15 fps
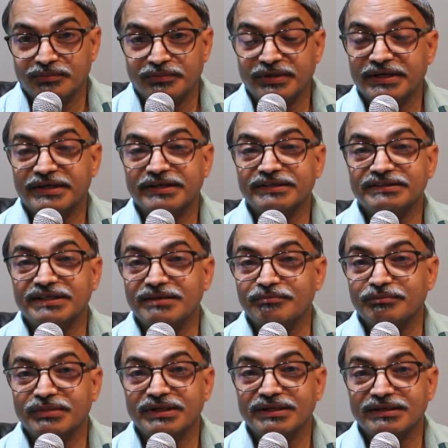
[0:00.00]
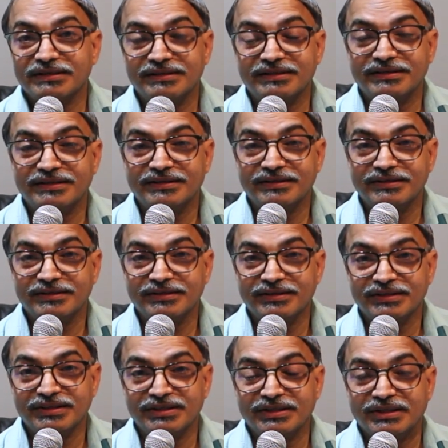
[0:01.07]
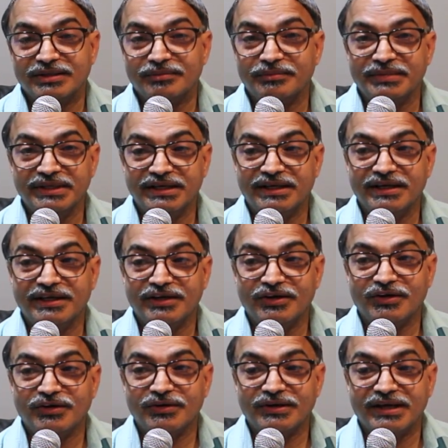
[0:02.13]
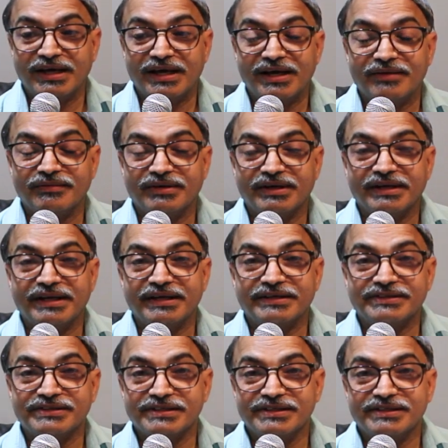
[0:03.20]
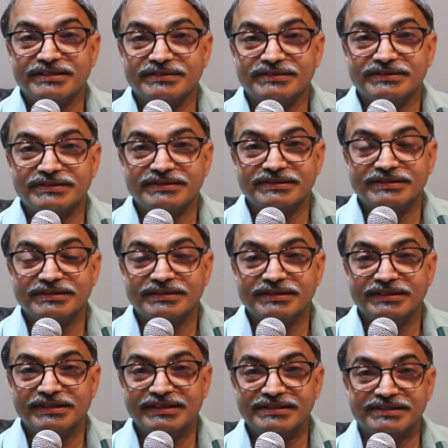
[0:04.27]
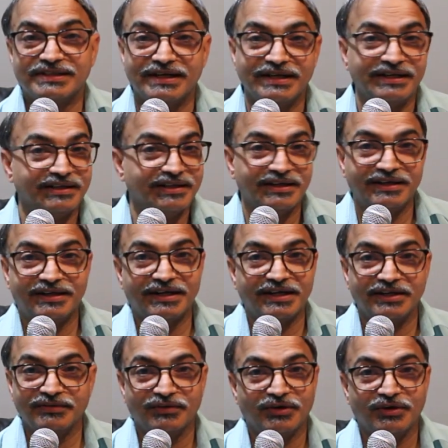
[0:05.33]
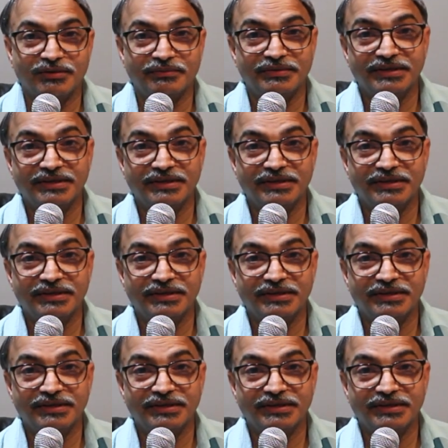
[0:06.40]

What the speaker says: For example, we cannot have connections inside the drywall.